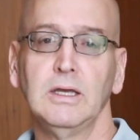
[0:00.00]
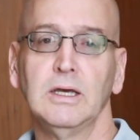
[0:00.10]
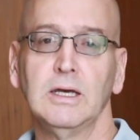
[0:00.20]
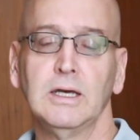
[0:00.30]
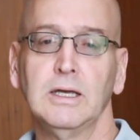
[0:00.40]

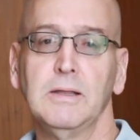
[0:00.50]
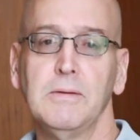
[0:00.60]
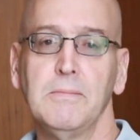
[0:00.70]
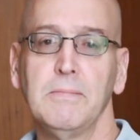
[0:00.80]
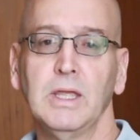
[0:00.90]

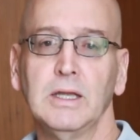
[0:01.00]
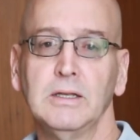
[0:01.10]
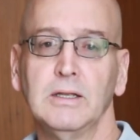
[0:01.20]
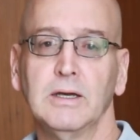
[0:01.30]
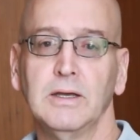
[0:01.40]

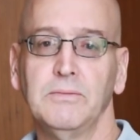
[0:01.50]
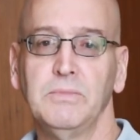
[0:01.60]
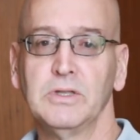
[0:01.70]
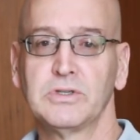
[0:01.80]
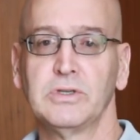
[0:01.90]
And
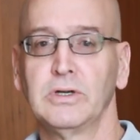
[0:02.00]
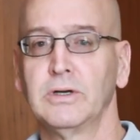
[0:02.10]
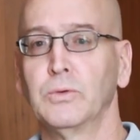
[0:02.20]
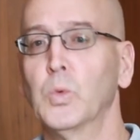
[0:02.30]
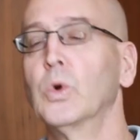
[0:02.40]
it's
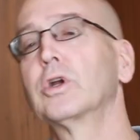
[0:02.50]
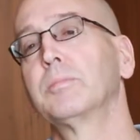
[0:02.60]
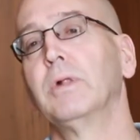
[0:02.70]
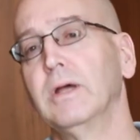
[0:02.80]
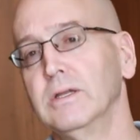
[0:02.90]
their
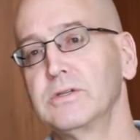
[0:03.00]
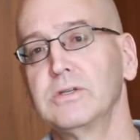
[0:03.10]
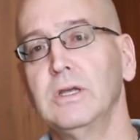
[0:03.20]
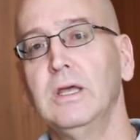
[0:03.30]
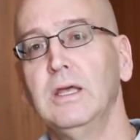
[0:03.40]

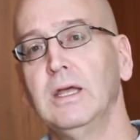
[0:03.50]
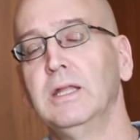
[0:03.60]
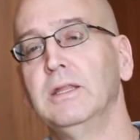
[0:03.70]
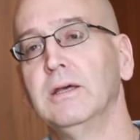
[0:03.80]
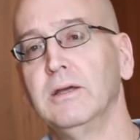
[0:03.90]
workplace.
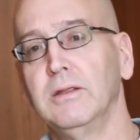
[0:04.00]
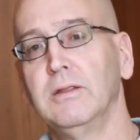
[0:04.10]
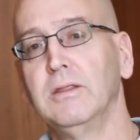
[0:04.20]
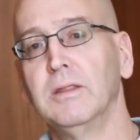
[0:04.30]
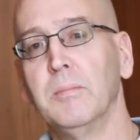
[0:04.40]
And the
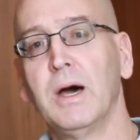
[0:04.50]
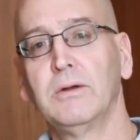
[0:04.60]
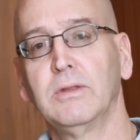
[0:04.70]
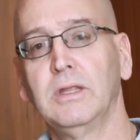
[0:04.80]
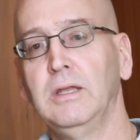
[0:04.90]

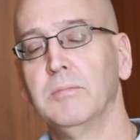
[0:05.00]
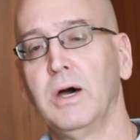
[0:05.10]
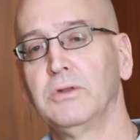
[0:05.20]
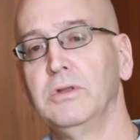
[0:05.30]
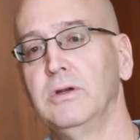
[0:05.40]

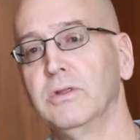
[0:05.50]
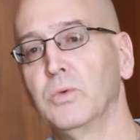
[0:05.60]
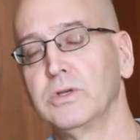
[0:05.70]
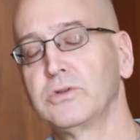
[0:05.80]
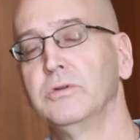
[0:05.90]
mountaineer, the
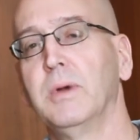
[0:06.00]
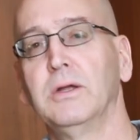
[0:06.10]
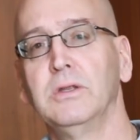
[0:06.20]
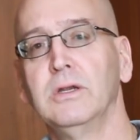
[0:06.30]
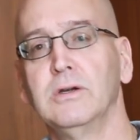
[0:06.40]
Western
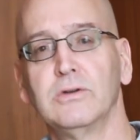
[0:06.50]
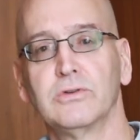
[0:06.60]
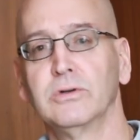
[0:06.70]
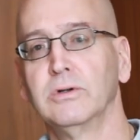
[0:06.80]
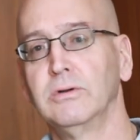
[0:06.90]

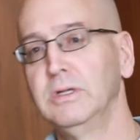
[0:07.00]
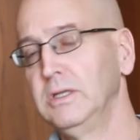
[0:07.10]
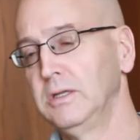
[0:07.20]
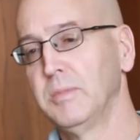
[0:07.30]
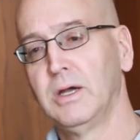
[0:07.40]
mountaineers or
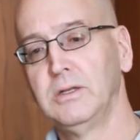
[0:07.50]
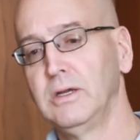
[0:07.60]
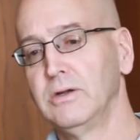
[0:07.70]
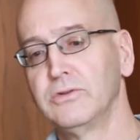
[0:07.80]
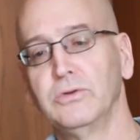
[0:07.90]
Indian
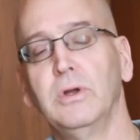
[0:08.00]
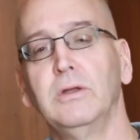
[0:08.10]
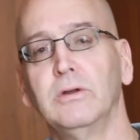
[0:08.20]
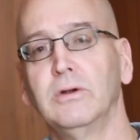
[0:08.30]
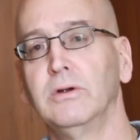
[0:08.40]
mountaineers
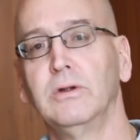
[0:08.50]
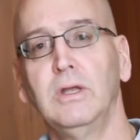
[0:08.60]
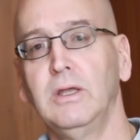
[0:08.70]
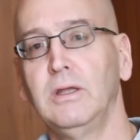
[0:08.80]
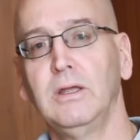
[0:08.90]
or
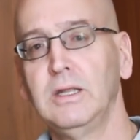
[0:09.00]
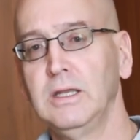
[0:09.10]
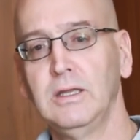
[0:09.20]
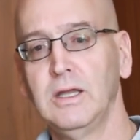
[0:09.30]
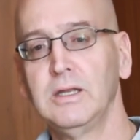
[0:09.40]

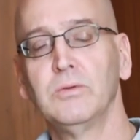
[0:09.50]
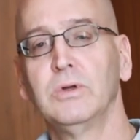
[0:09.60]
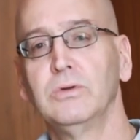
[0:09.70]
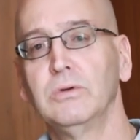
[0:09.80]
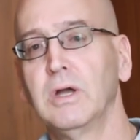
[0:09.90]

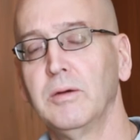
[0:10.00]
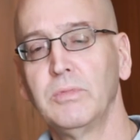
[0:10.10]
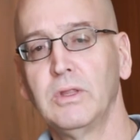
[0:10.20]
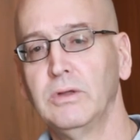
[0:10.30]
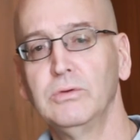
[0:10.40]
anyone
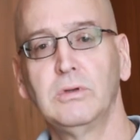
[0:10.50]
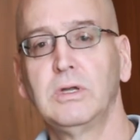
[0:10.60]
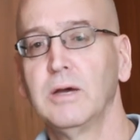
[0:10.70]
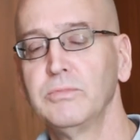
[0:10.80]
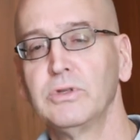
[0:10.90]
who
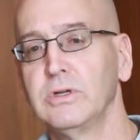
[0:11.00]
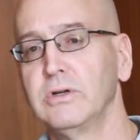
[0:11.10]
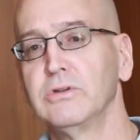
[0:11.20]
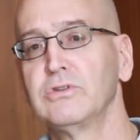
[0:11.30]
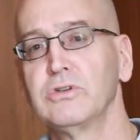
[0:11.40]
comes
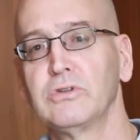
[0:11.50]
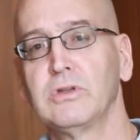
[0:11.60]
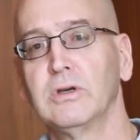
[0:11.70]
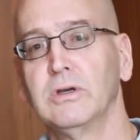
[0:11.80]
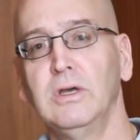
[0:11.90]
there is just
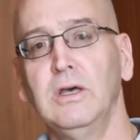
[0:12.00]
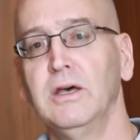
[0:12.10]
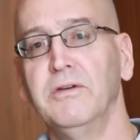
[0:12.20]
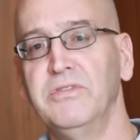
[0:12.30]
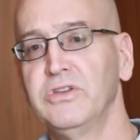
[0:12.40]
a
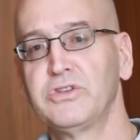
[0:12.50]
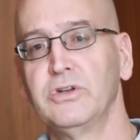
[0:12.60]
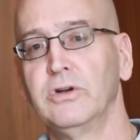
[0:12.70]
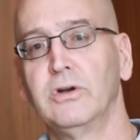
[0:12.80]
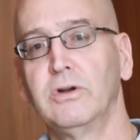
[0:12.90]

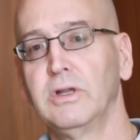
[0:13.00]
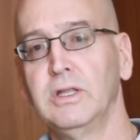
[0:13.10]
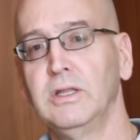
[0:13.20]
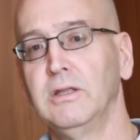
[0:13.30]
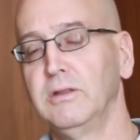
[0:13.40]
visitor,
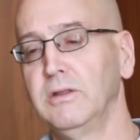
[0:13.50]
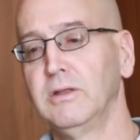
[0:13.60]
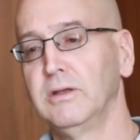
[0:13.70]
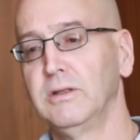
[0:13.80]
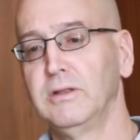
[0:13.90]
and
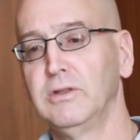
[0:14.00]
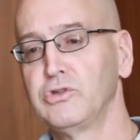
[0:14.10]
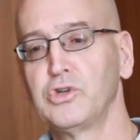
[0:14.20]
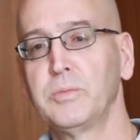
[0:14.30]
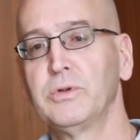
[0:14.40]
the
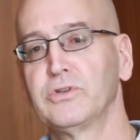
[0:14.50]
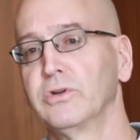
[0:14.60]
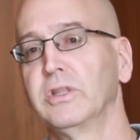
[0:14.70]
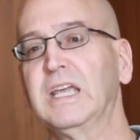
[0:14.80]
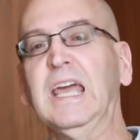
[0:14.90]
Sherpas
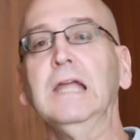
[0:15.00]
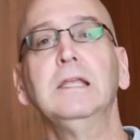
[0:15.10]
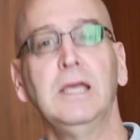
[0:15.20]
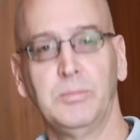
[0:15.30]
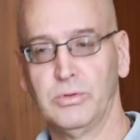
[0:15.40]
are the
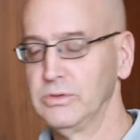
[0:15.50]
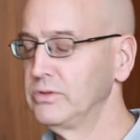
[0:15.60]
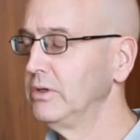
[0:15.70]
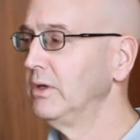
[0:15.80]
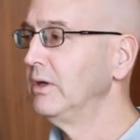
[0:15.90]

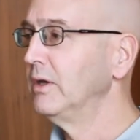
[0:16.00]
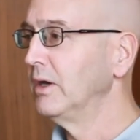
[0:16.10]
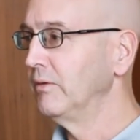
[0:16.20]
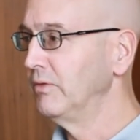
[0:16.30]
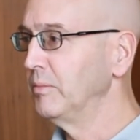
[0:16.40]
gatekeepers
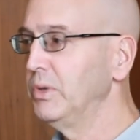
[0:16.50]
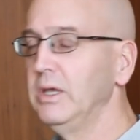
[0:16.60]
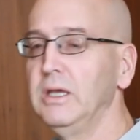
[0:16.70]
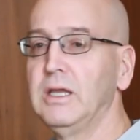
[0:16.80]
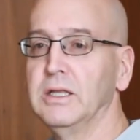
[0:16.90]
of the
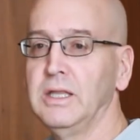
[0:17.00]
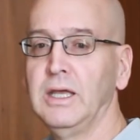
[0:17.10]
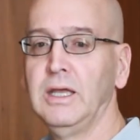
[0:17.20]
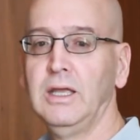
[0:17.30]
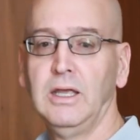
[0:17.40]
peak, and
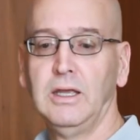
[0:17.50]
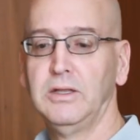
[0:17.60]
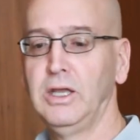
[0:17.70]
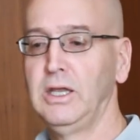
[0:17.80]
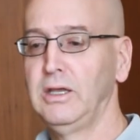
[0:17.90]
they
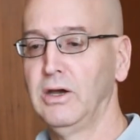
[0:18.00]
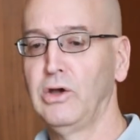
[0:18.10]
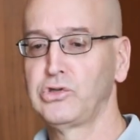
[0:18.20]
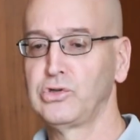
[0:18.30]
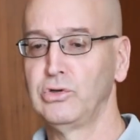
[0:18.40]

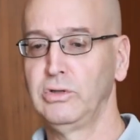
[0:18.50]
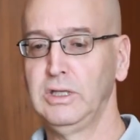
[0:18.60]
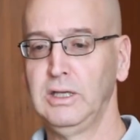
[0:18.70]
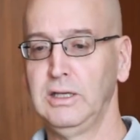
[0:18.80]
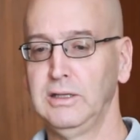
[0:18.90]
usher
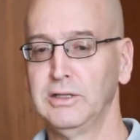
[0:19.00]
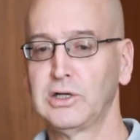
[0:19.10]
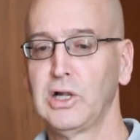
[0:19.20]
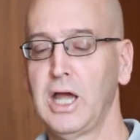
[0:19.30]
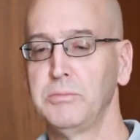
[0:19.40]
the
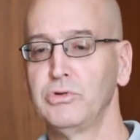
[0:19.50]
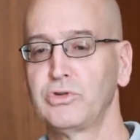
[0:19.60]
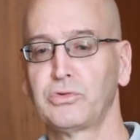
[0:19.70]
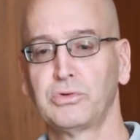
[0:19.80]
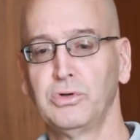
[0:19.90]

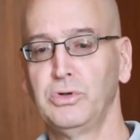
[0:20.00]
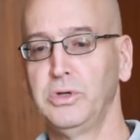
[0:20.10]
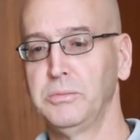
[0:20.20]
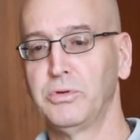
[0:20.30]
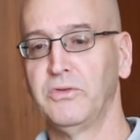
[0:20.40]
climbers
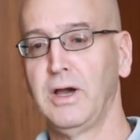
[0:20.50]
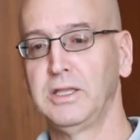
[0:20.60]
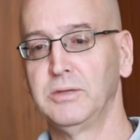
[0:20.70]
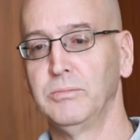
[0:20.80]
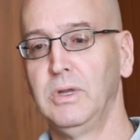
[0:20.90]
through and
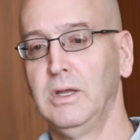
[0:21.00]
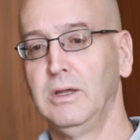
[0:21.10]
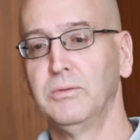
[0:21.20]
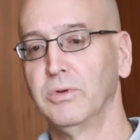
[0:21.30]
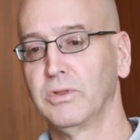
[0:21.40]
provide them
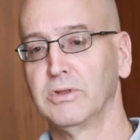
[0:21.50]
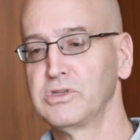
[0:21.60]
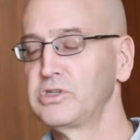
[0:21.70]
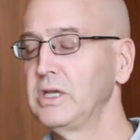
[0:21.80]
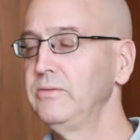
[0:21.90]
with a
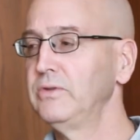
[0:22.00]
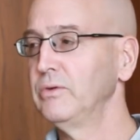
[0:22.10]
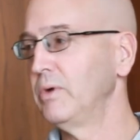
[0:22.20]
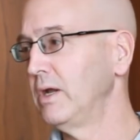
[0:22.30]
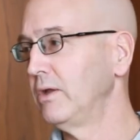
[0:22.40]
safety
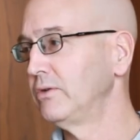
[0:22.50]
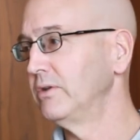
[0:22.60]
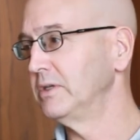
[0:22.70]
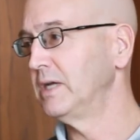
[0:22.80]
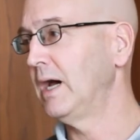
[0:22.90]
rail
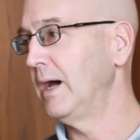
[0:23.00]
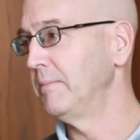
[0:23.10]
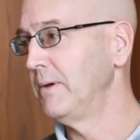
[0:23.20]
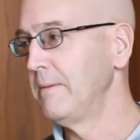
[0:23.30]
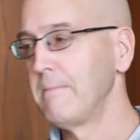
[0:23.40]
to the
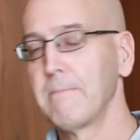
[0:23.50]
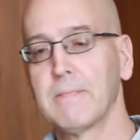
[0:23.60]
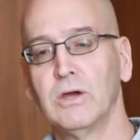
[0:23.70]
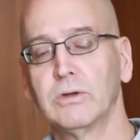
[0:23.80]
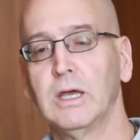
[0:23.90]
top.
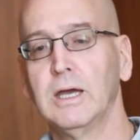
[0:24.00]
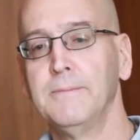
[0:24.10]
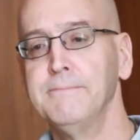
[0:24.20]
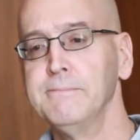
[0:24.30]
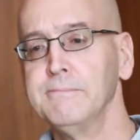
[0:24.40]
Mm-hmm. Okay.